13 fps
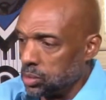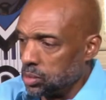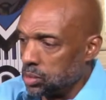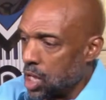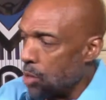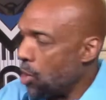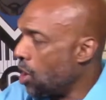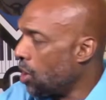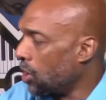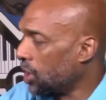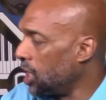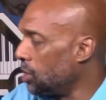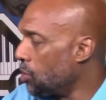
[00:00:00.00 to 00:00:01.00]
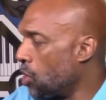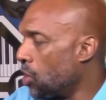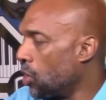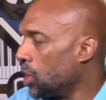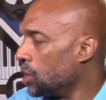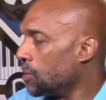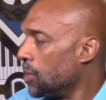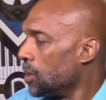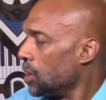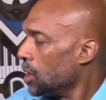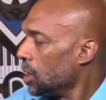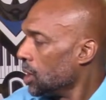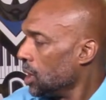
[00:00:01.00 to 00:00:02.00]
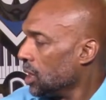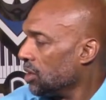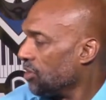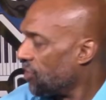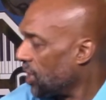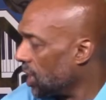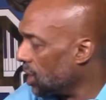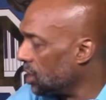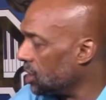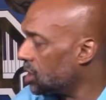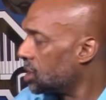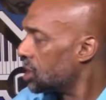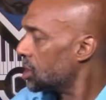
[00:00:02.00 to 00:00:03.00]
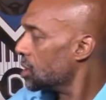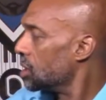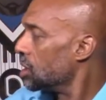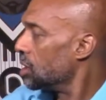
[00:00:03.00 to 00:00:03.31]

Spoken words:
Yamaha keyboard, interface,